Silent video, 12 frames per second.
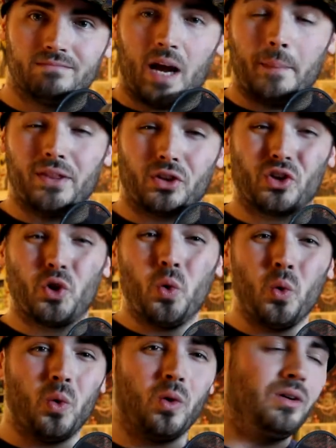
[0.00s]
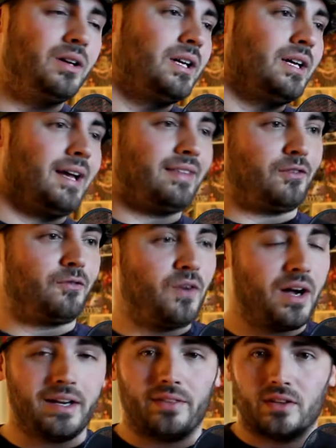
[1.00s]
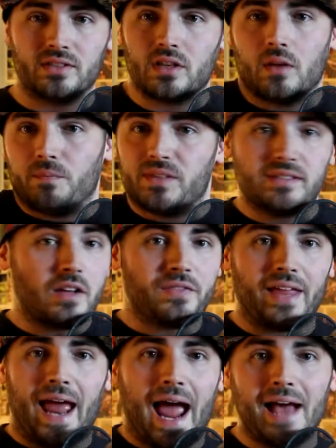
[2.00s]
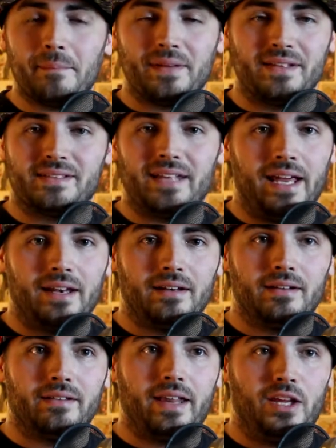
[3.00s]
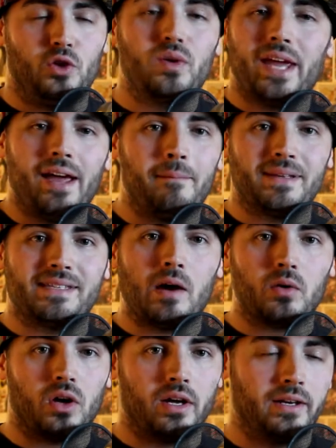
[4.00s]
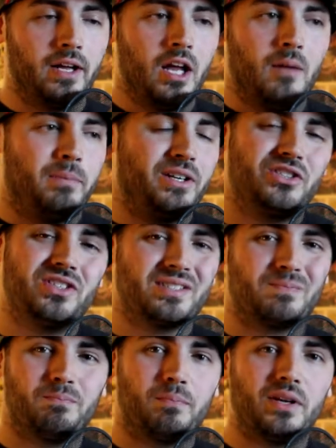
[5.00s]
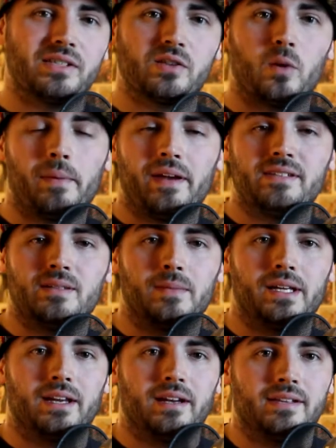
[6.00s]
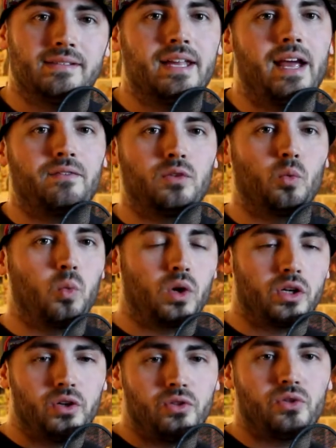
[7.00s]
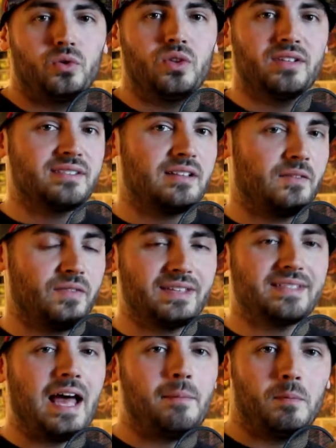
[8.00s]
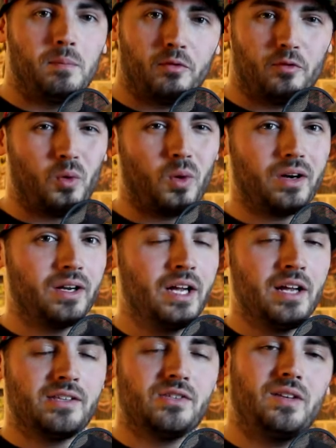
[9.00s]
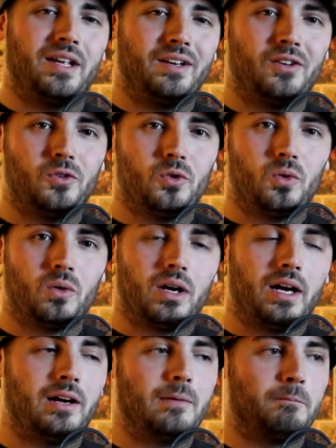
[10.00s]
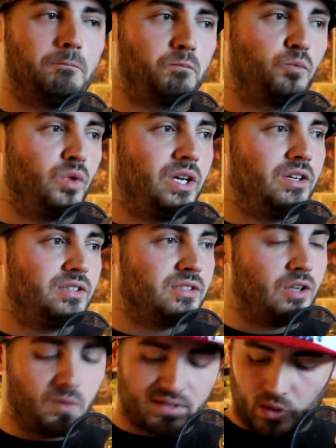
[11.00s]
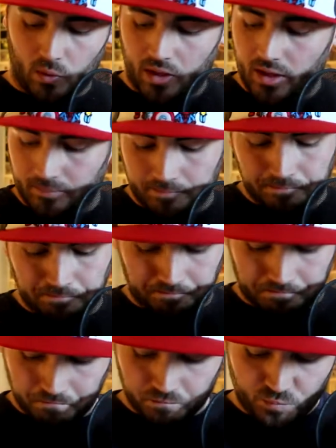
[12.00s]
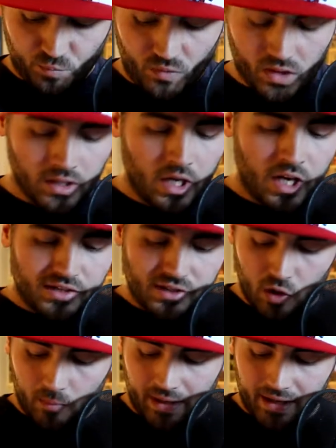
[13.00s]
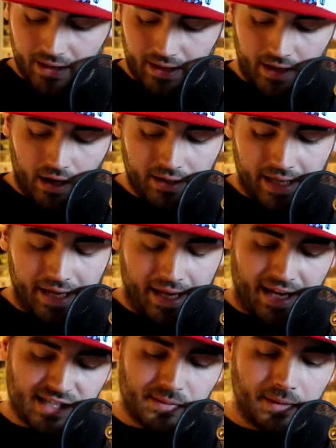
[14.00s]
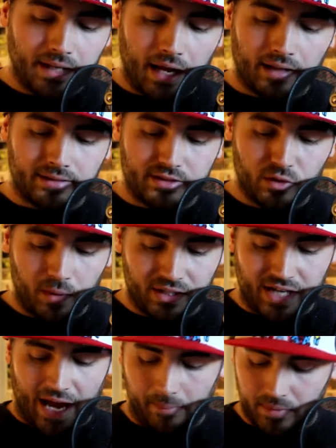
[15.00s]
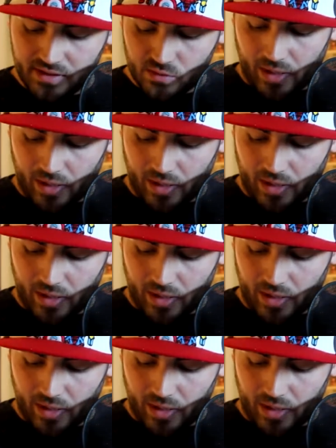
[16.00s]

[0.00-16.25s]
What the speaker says: I mean, they're cool and they're fun and there's stuff that happens that you can't miss out on, but it's just pretty slow pacing because they have to work you through the stuff that's happened before so that new readers know what's going on. So in Uncanny X-Men, not too much happens.